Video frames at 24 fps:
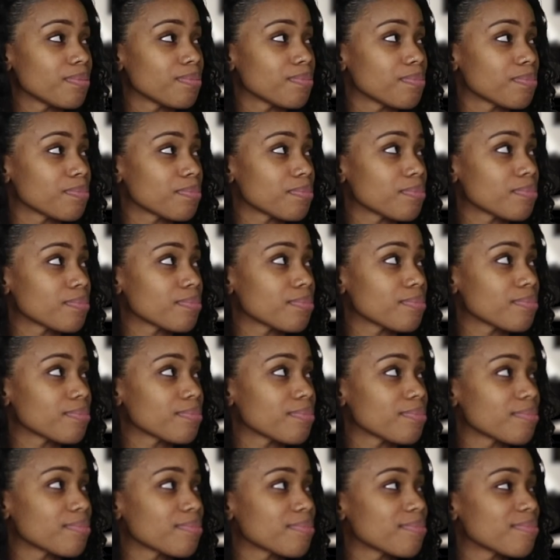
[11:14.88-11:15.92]

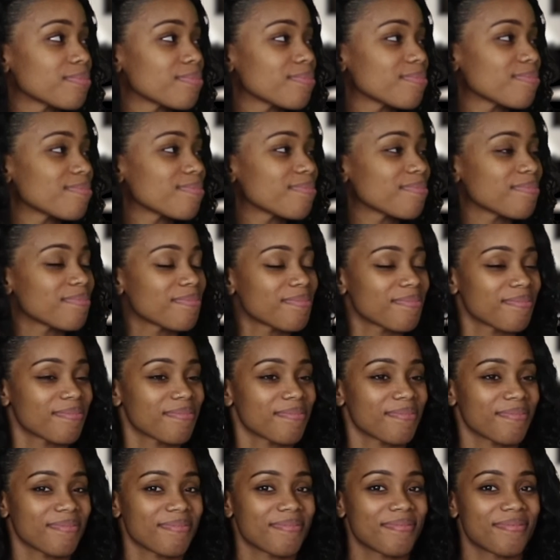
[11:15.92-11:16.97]

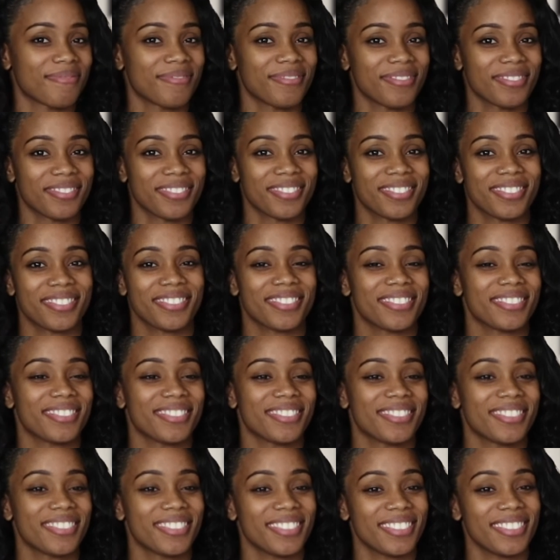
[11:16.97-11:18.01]

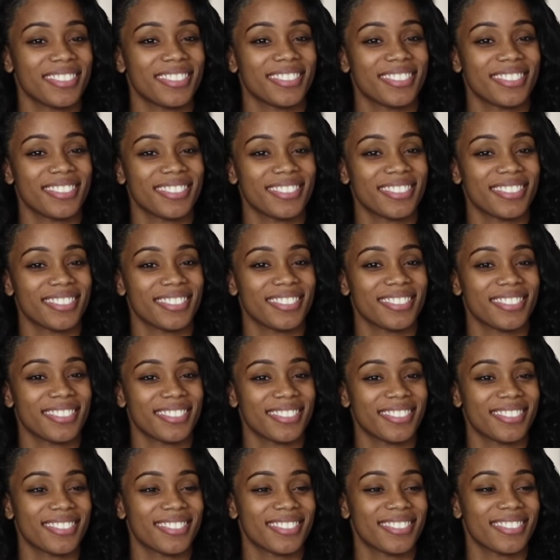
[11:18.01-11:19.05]

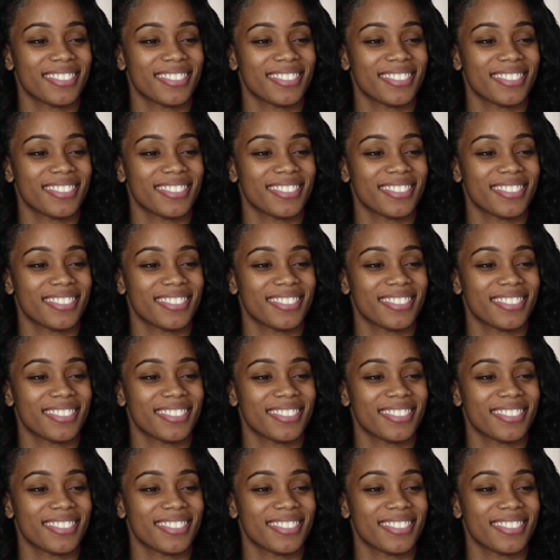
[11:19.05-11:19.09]
The person shown says nothing.